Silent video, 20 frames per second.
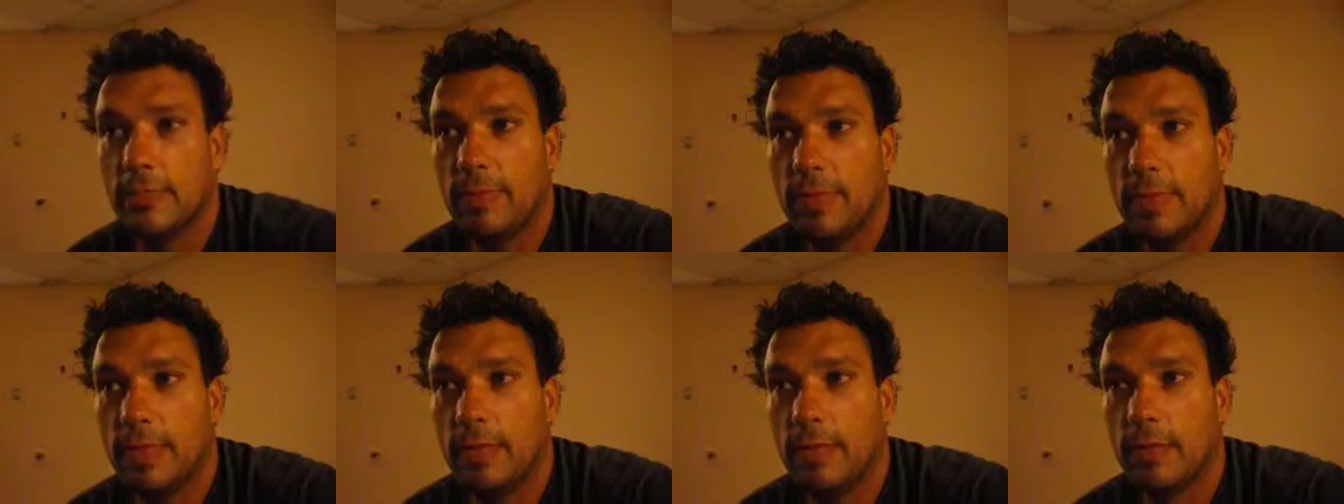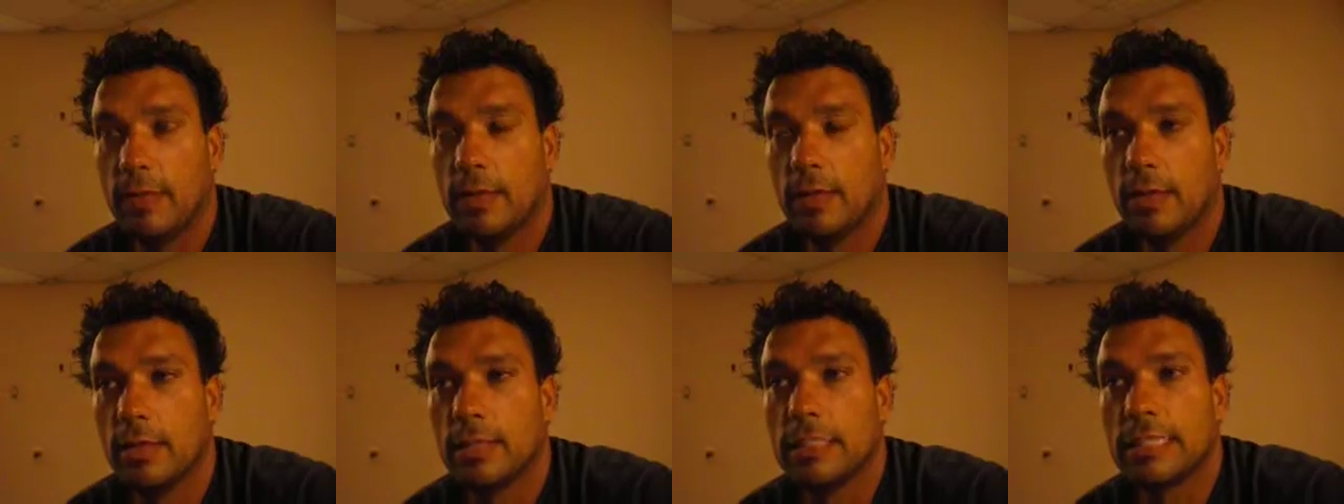be
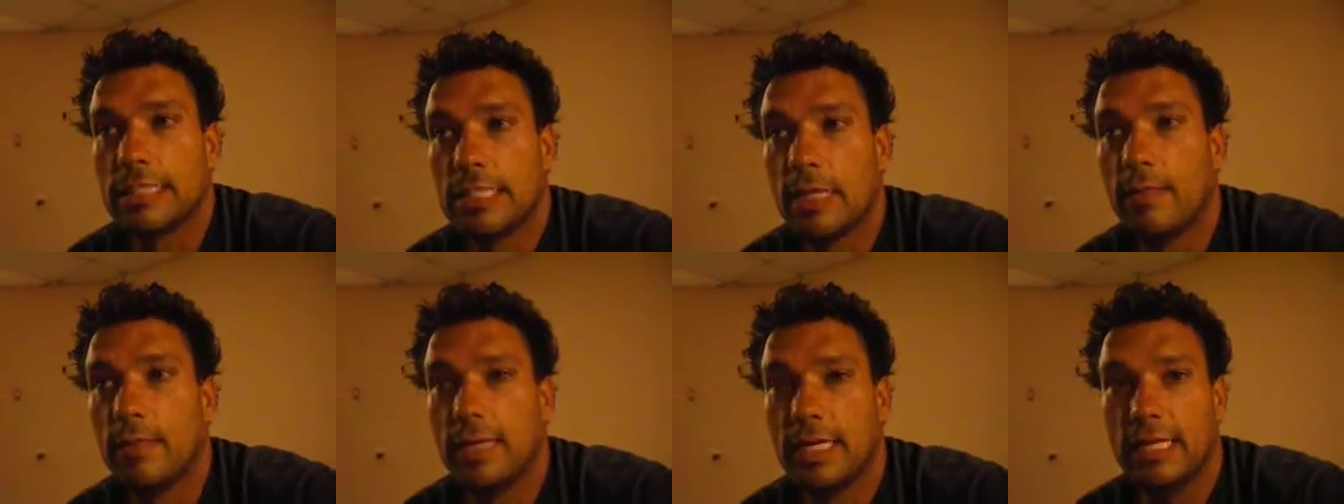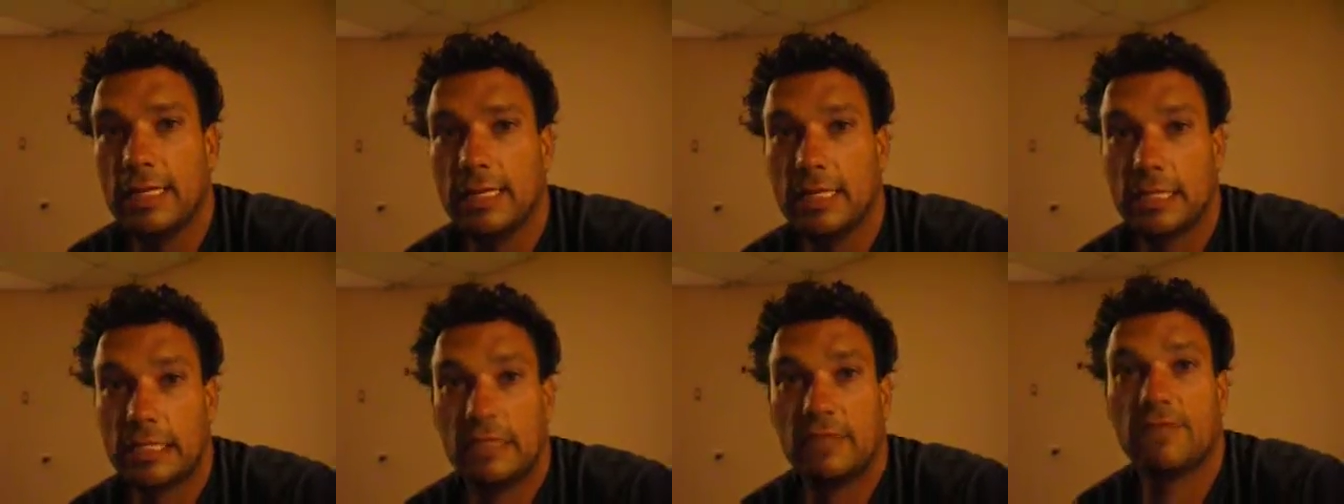somebody
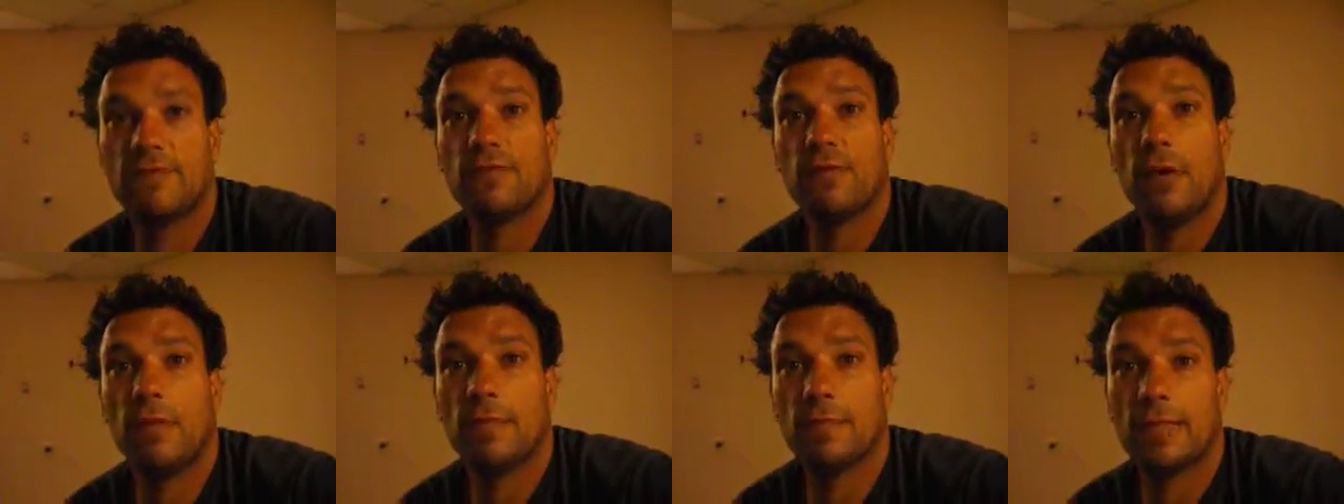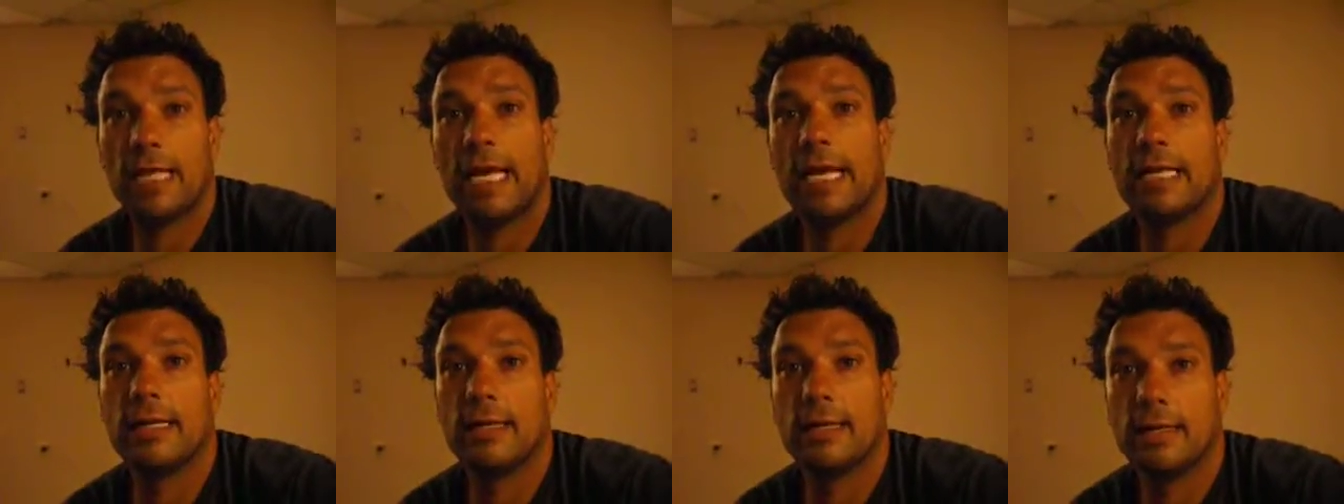that's from that